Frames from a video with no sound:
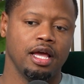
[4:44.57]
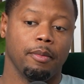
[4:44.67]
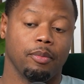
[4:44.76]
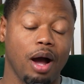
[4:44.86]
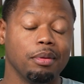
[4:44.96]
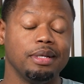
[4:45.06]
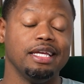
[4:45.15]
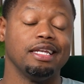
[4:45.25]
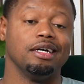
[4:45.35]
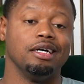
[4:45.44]
probably
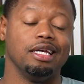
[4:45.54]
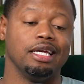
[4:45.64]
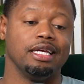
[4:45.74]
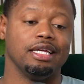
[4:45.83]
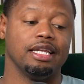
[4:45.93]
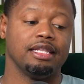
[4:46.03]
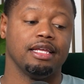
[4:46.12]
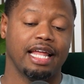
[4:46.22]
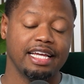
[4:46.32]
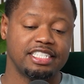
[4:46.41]
in the
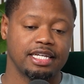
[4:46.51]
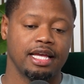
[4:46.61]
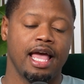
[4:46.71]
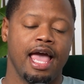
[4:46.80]
nation.